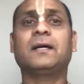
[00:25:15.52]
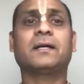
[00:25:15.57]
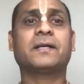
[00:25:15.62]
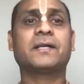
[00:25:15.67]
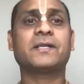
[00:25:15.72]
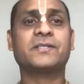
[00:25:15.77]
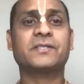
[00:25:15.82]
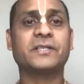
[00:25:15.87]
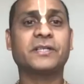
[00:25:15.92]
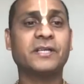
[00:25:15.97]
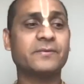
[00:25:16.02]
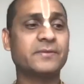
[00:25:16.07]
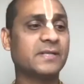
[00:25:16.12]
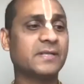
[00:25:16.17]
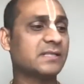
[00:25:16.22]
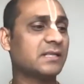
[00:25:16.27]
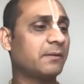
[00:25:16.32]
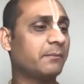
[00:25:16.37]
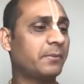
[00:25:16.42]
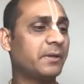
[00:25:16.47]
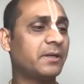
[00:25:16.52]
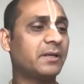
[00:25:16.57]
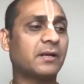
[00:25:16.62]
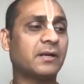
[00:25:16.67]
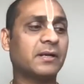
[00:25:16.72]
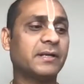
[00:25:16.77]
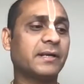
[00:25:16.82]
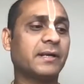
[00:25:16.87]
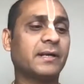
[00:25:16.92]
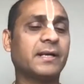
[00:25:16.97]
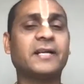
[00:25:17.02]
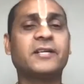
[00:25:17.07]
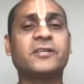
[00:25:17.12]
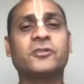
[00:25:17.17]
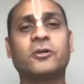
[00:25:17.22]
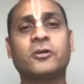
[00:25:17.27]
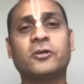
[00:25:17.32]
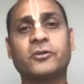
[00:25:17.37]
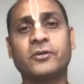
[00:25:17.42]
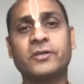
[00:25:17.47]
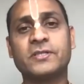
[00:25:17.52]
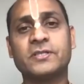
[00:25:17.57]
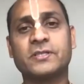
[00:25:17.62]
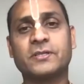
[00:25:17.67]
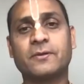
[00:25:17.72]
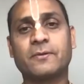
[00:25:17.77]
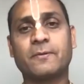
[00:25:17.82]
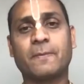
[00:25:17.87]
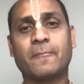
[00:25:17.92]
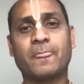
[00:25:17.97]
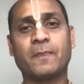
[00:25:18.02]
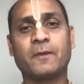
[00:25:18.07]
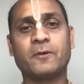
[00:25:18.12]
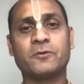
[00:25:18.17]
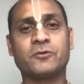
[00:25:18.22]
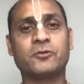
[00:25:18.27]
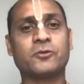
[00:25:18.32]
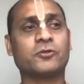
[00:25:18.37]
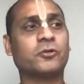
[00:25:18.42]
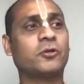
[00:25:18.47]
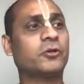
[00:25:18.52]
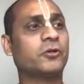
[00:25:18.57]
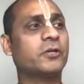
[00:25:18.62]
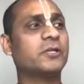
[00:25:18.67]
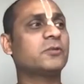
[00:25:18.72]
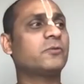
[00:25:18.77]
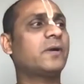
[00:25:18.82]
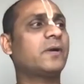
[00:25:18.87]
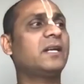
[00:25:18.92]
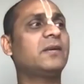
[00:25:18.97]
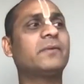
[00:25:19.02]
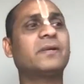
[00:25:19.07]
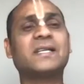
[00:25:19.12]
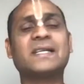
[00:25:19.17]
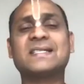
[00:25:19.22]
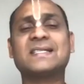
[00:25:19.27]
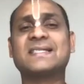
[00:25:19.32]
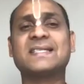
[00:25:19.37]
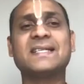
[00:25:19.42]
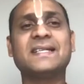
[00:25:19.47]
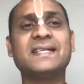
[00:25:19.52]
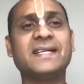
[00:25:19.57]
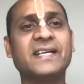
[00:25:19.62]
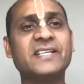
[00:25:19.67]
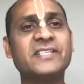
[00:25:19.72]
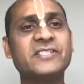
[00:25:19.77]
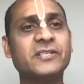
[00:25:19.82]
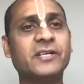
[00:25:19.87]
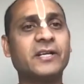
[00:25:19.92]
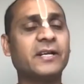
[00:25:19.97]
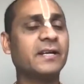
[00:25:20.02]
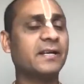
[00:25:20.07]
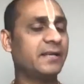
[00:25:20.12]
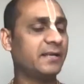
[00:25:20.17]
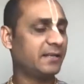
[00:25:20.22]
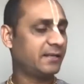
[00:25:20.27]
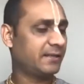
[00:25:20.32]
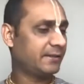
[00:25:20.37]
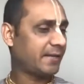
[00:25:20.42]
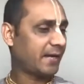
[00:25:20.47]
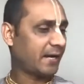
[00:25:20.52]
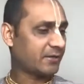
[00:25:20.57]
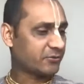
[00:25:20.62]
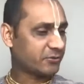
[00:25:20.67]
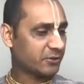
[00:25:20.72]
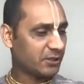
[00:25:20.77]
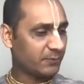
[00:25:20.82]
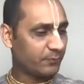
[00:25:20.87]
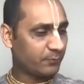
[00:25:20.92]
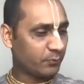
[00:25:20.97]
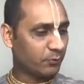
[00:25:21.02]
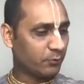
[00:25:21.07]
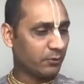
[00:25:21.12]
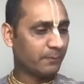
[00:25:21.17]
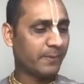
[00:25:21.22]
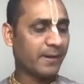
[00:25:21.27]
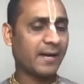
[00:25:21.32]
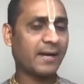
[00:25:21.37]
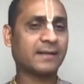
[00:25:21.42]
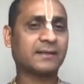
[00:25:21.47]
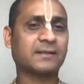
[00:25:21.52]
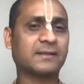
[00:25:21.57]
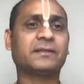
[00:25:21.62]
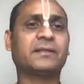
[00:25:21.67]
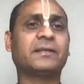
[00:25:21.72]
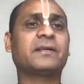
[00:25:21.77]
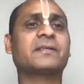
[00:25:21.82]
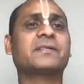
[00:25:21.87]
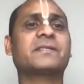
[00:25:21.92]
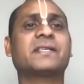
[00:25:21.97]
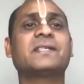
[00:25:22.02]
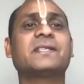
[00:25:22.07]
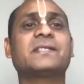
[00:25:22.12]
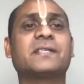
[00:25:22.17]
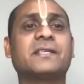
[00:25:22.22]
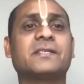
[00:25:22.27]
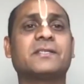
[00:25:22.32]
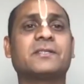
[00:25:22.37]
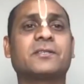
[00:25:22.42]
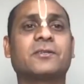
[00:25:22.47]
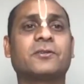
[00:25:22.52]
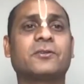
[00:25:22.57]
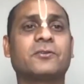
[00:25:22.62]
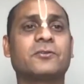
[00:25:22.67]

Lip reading: Krishna gives example earlier, like tortoise. So tortoise, whenever they see danger, they actually pull back their senses.